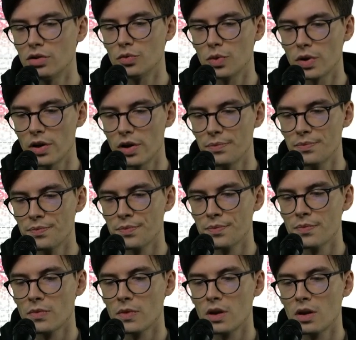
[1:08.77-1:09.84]
where
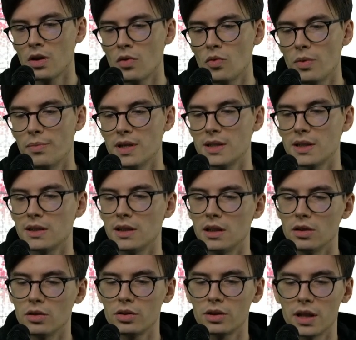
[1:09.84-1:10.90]
we basically
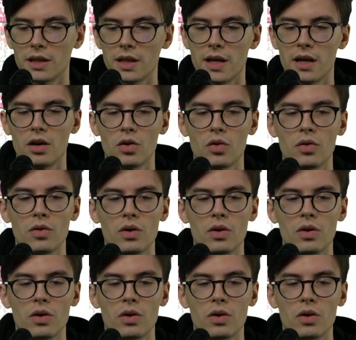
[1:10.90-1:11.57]
looked at how